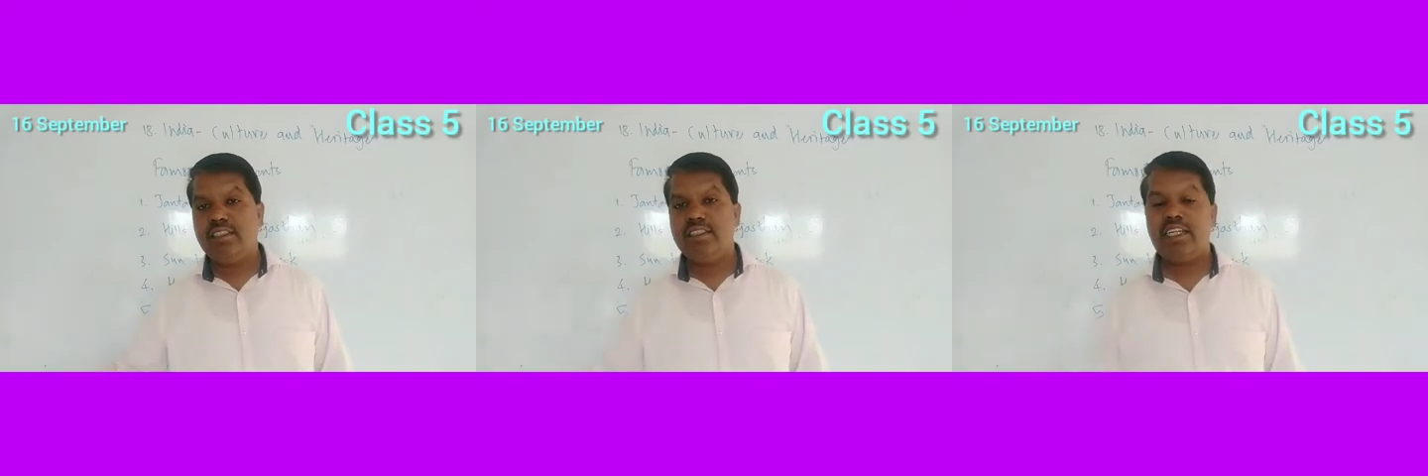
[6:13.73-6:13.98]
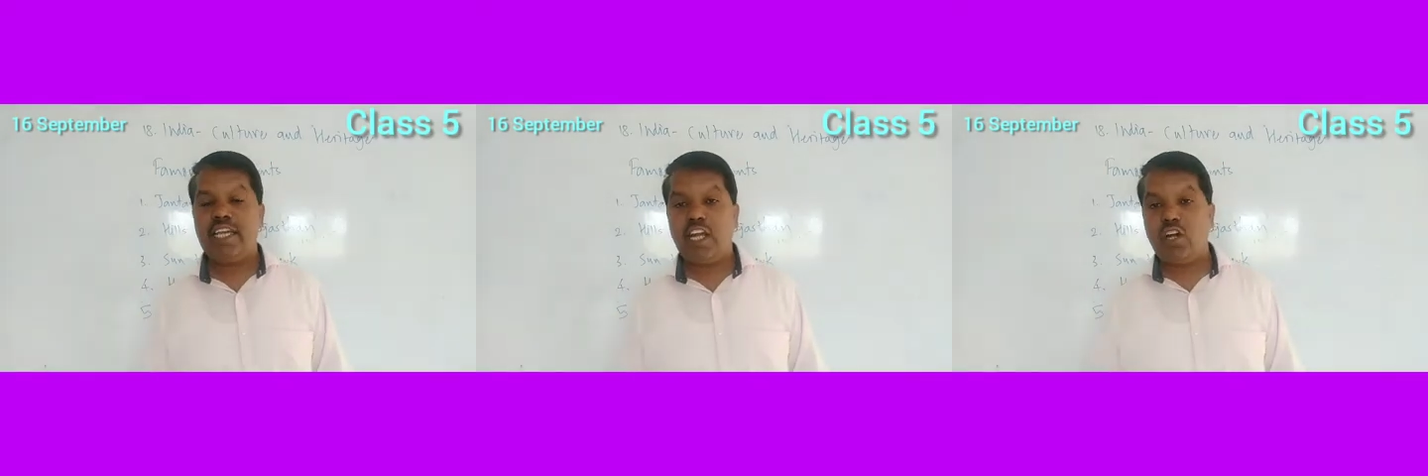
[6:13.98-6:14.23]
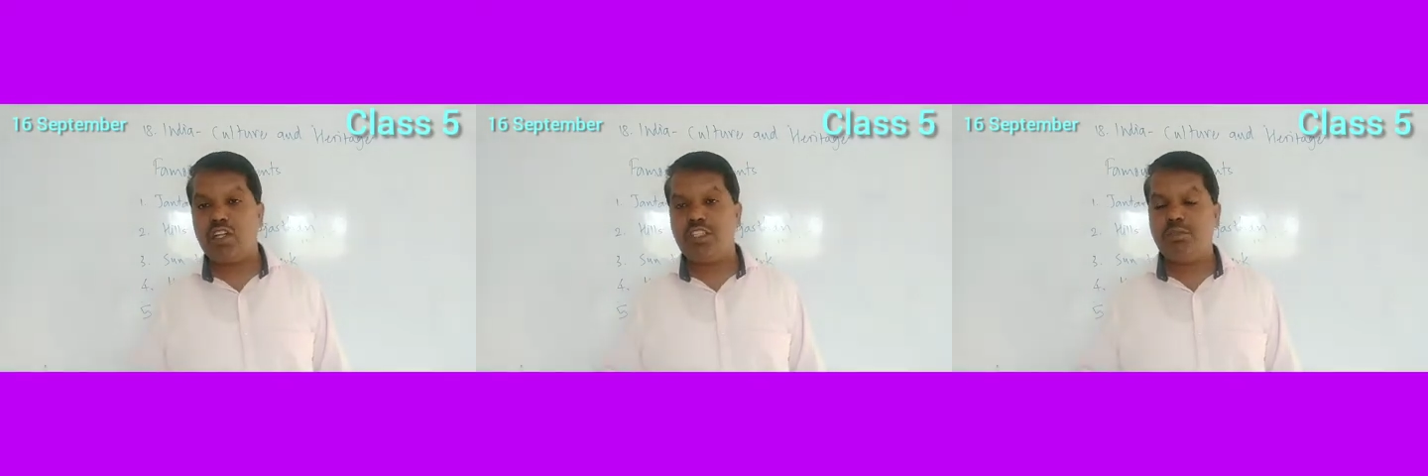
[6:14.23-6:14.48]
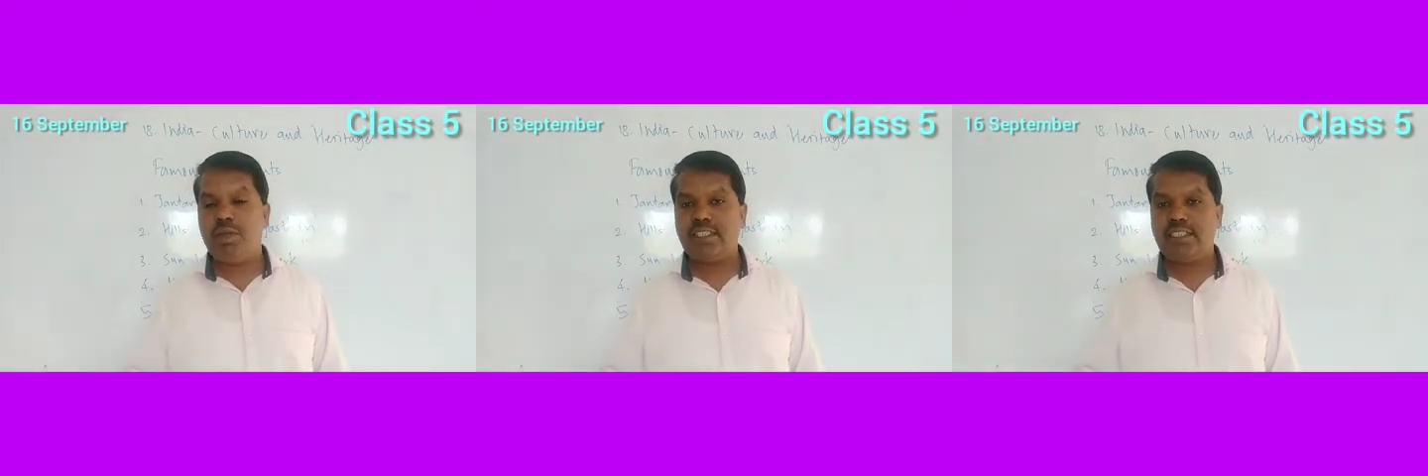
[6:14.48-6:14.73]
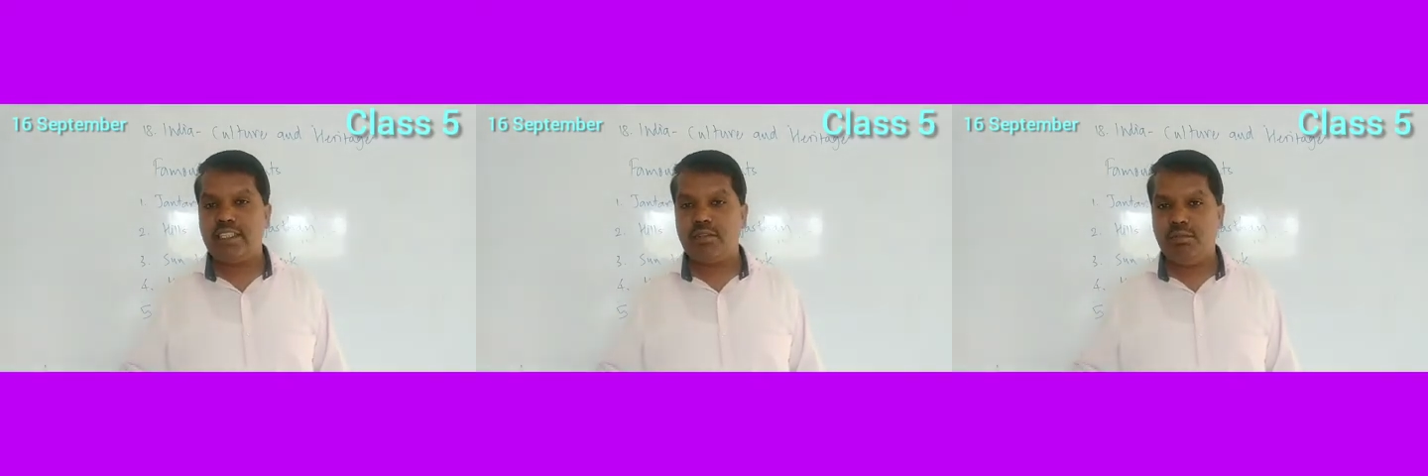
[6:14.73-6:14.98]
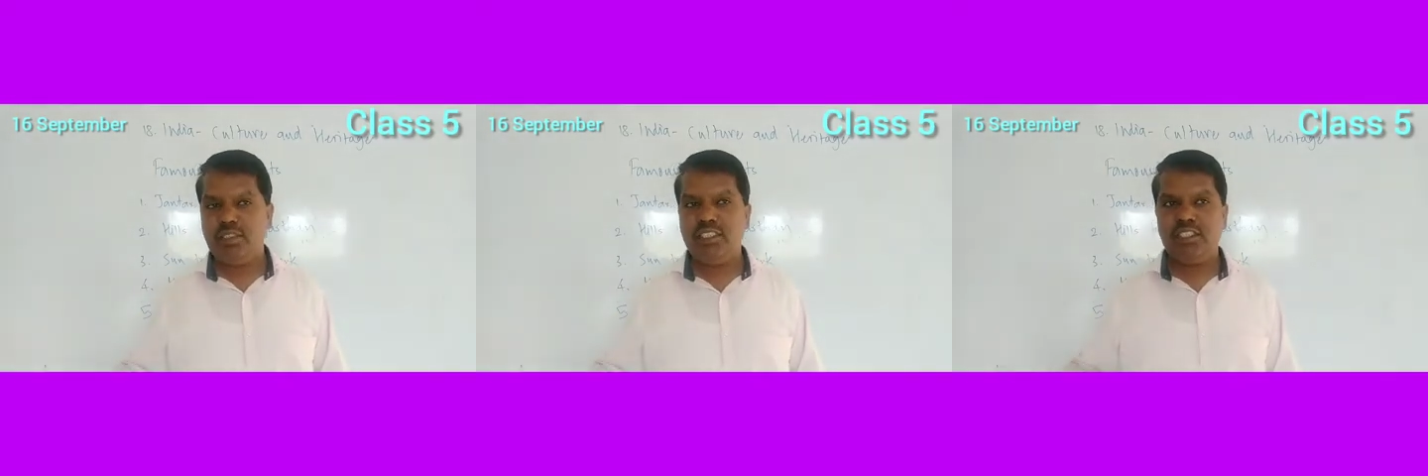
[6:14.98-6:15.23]
the carrot is back side.
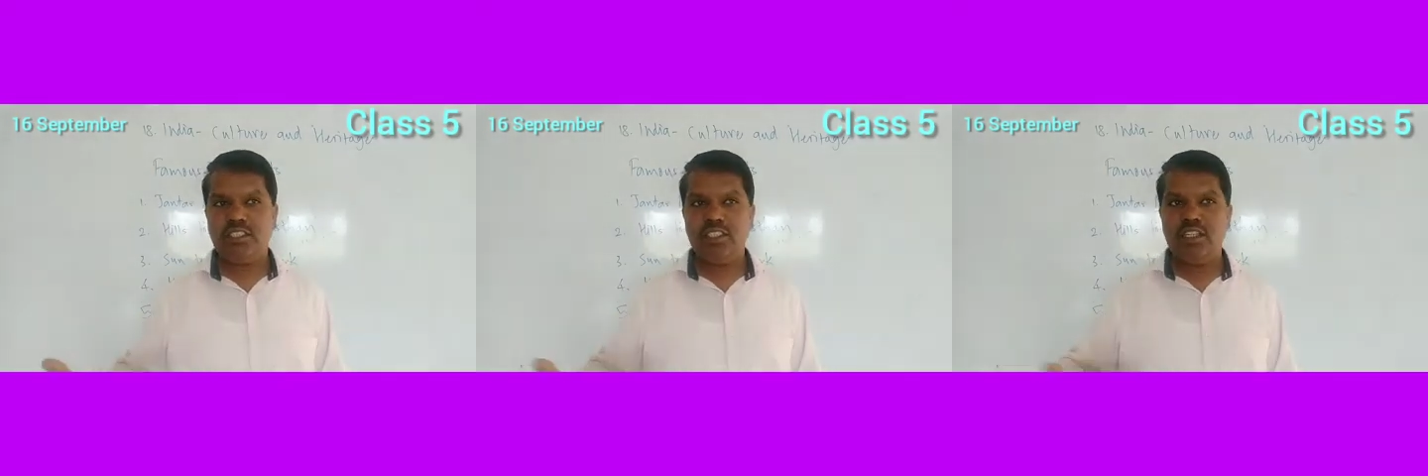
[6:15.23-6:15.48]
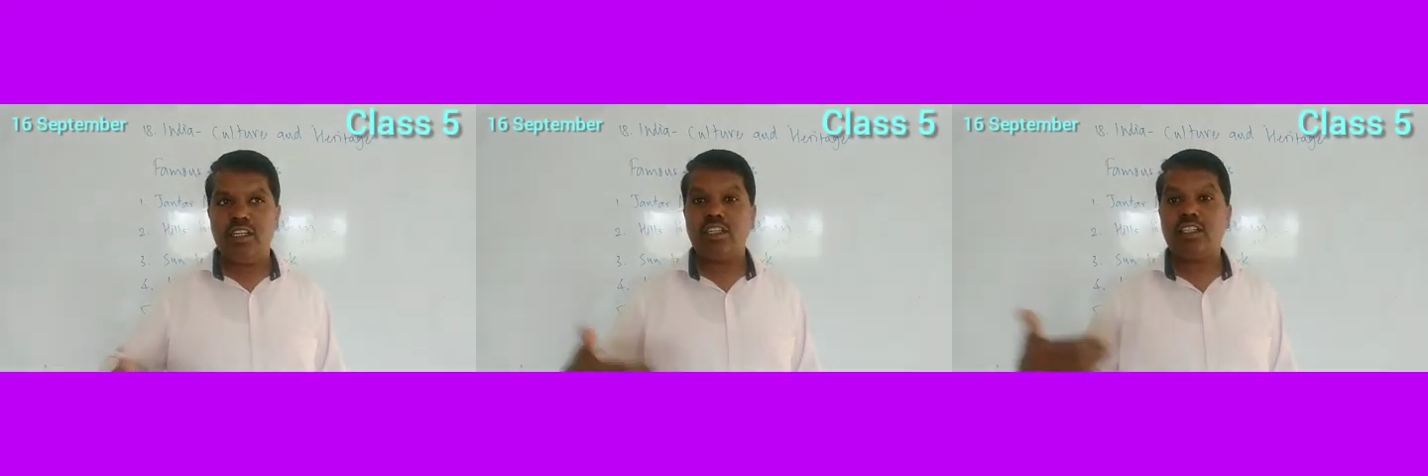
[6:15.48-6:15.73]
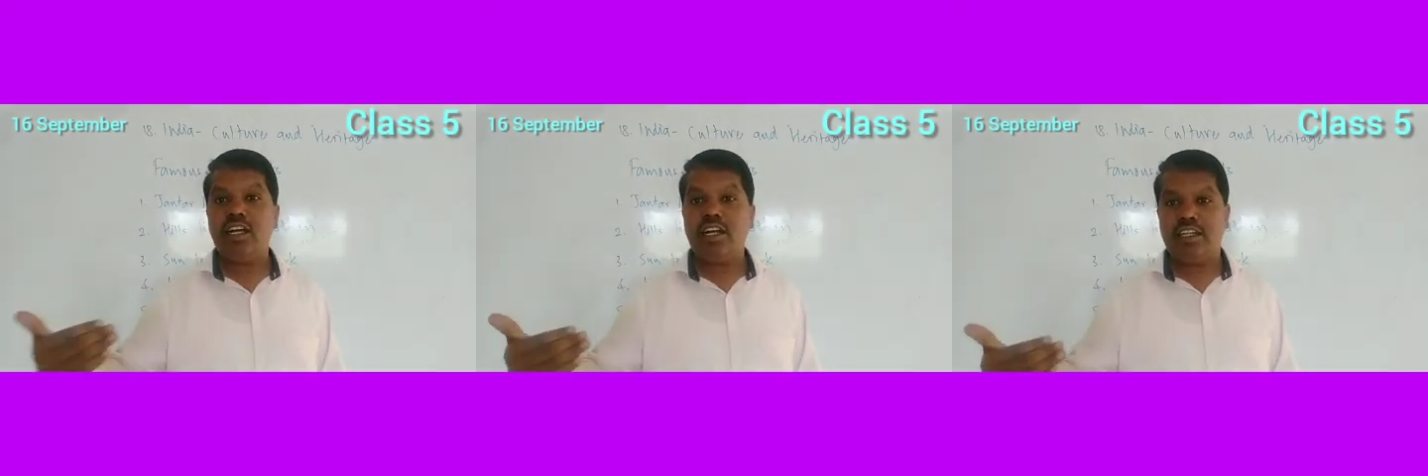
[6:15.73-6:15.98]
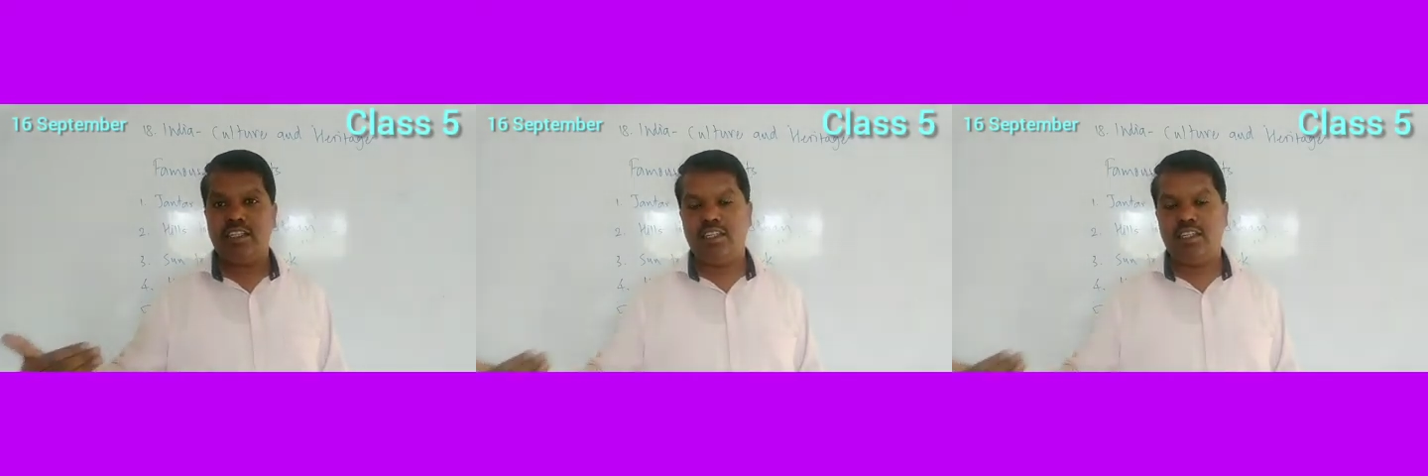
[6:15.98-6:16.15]
Means rath gadi.